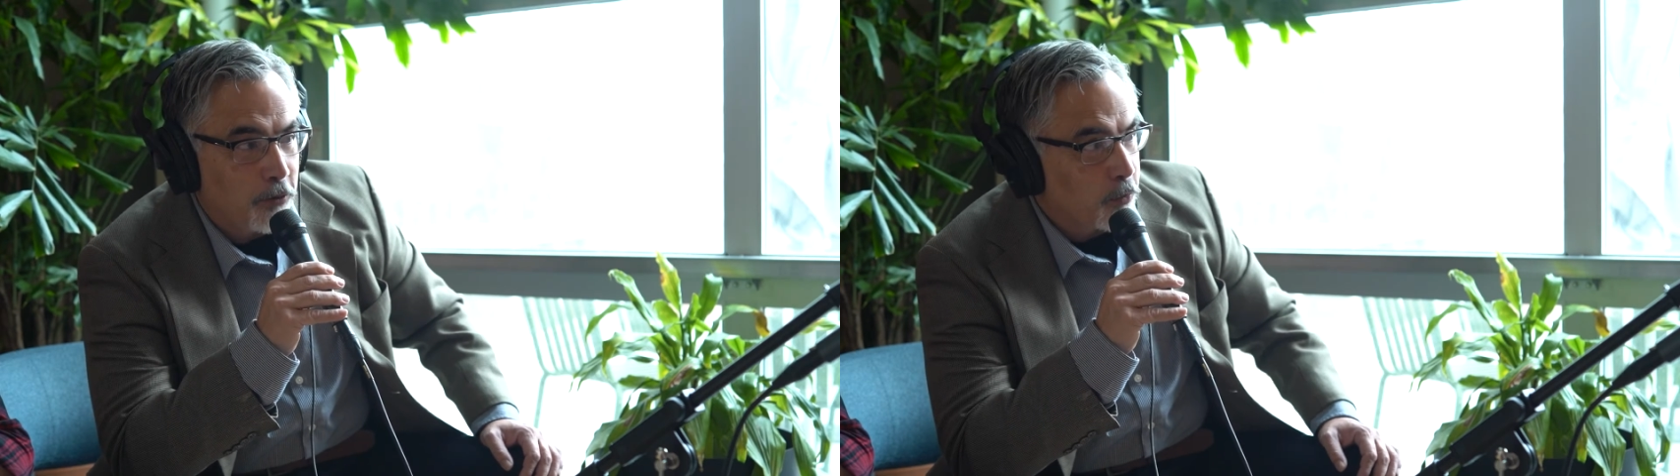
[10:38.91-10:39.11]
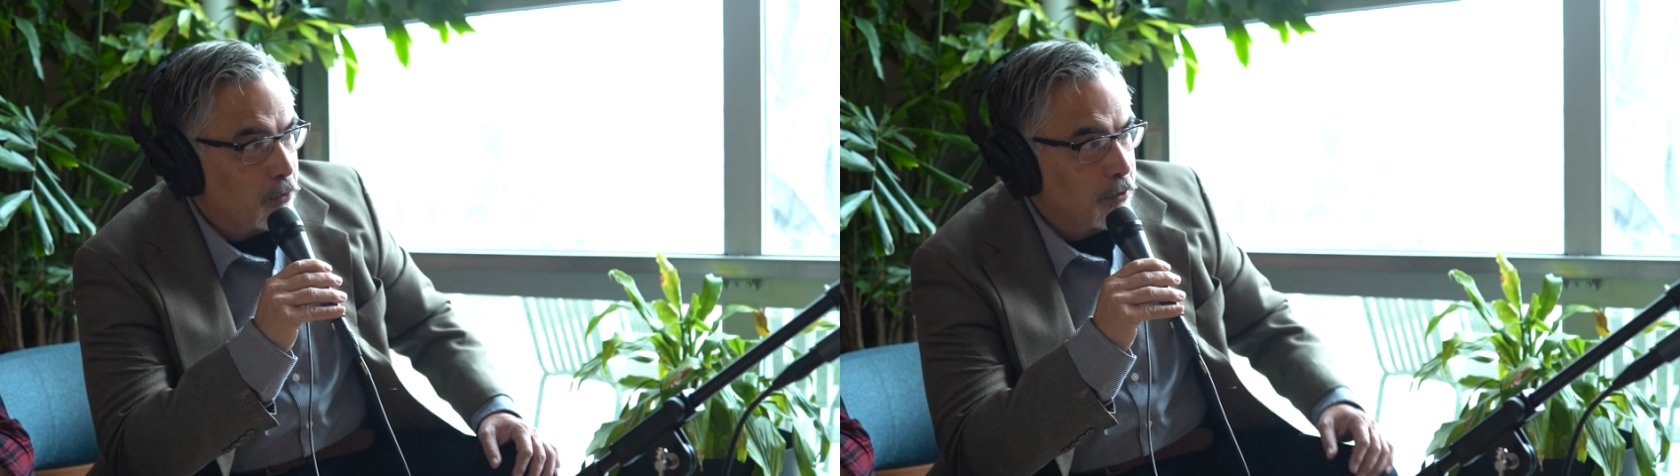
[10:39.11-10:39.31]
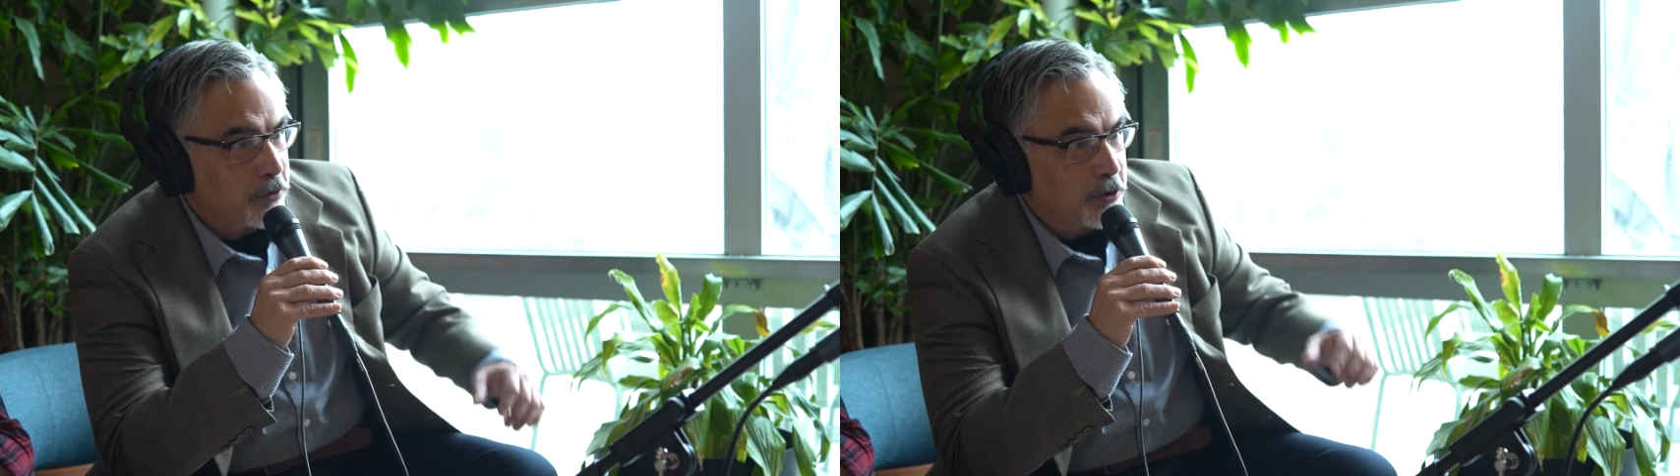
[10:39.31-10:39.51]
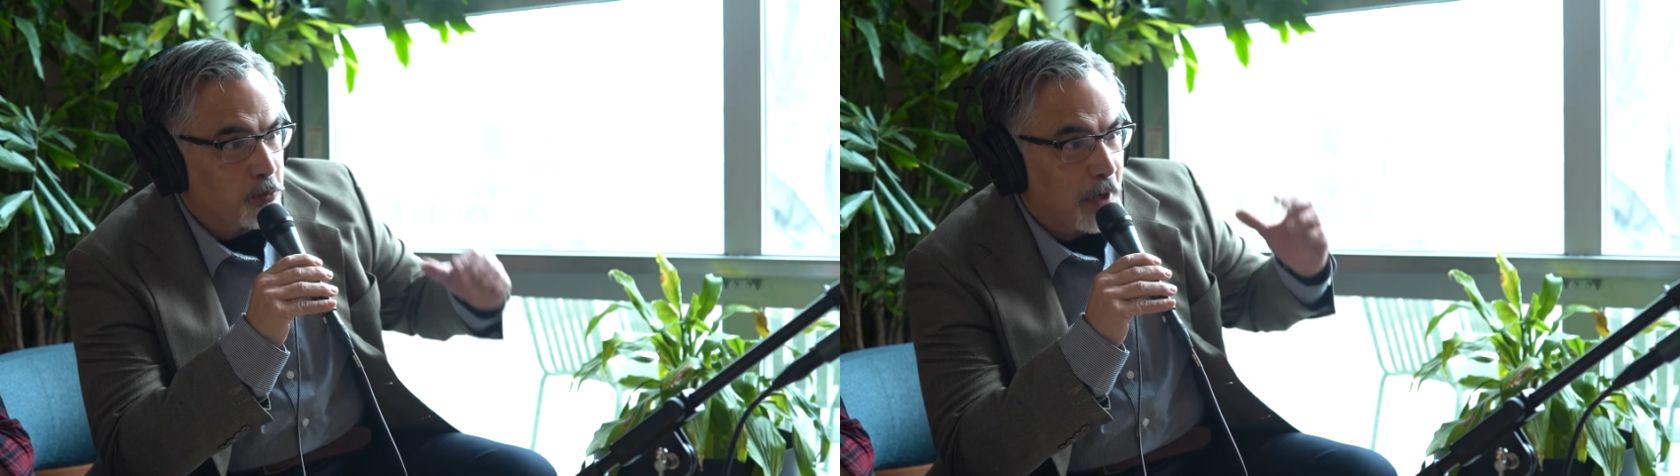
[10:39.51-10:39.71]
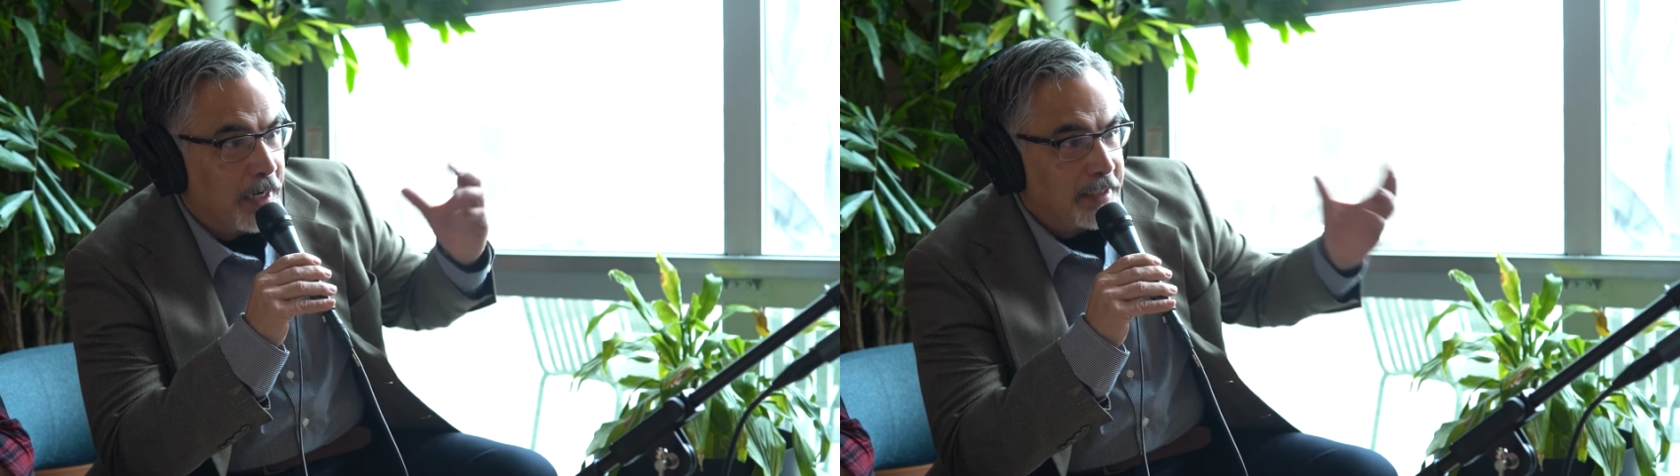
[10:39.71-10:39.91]
The world is
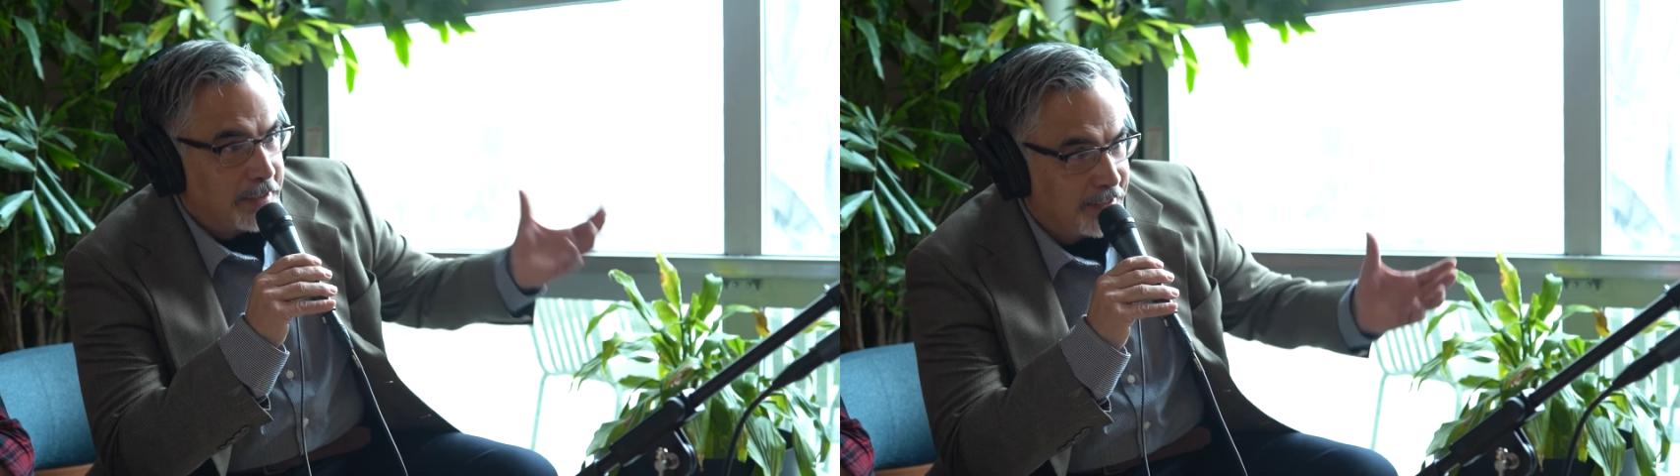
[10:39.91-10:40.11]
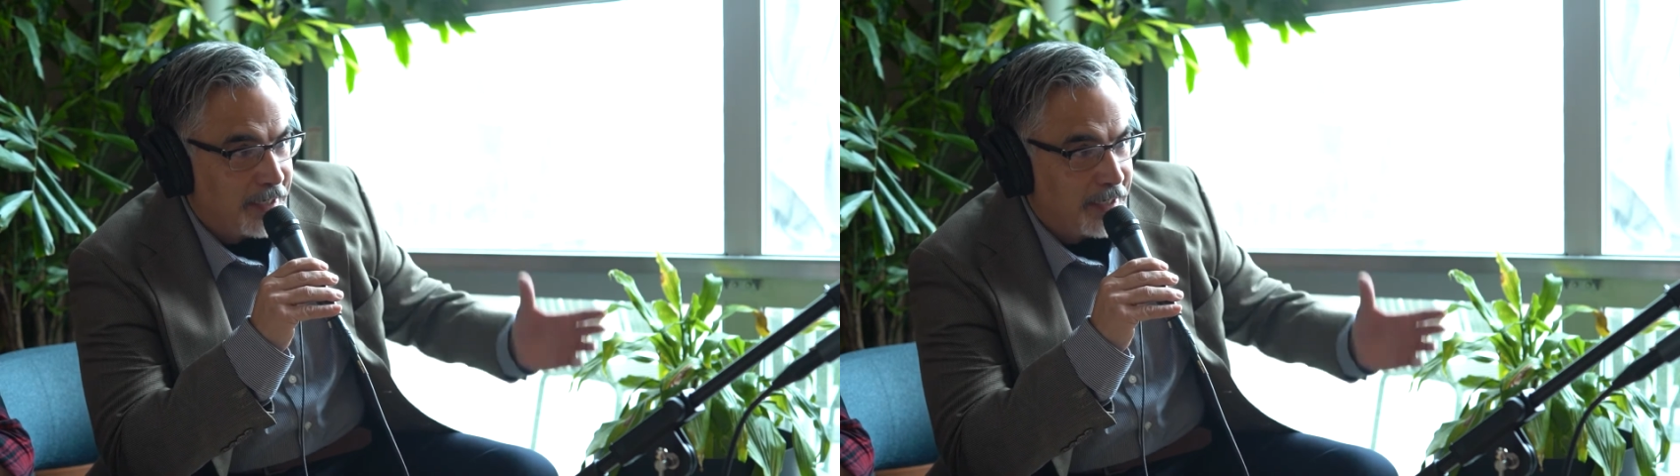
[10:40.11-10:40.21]
bright.